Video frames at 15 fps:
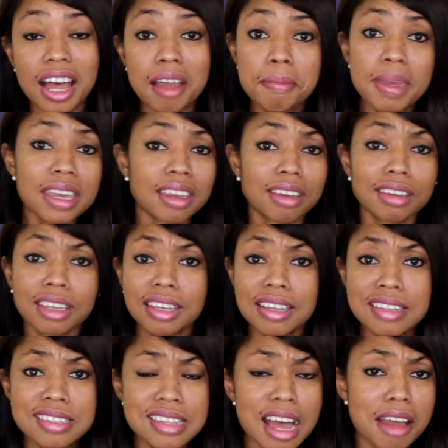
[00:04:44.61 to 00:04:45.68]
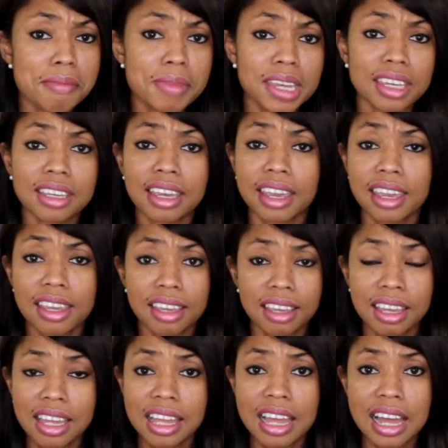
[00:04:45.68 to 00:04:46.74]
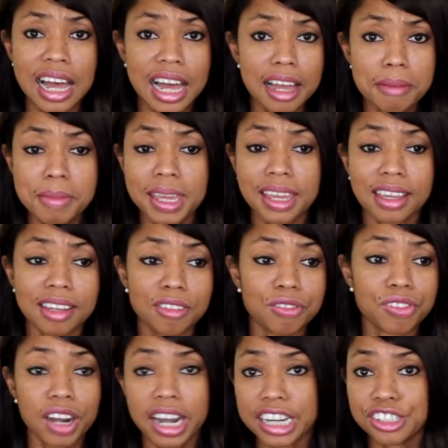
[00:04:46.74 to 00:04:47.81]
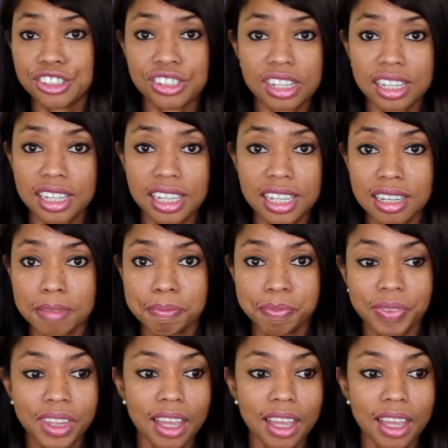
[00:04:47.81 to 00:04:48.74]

I make cookies, I make cake, I make fried chicken,